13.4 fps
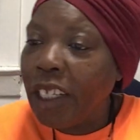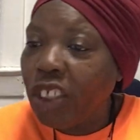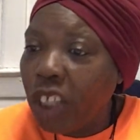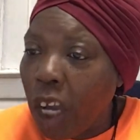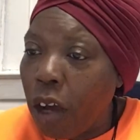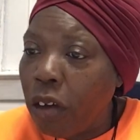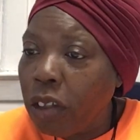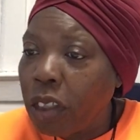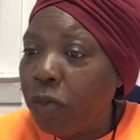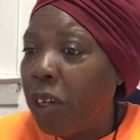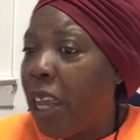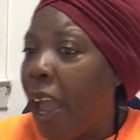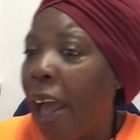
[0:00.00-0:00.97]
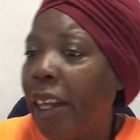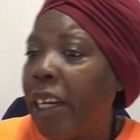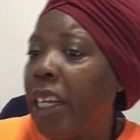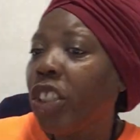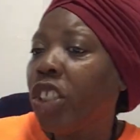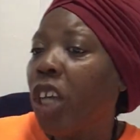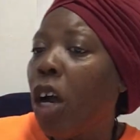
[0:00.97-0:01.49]
shows
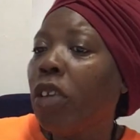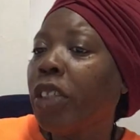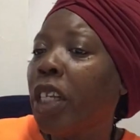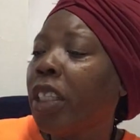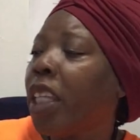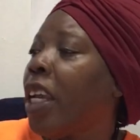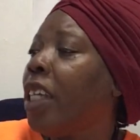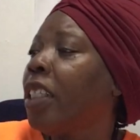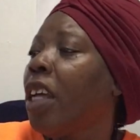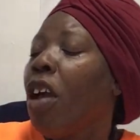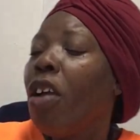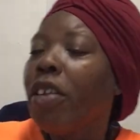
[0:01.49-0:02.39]
and things.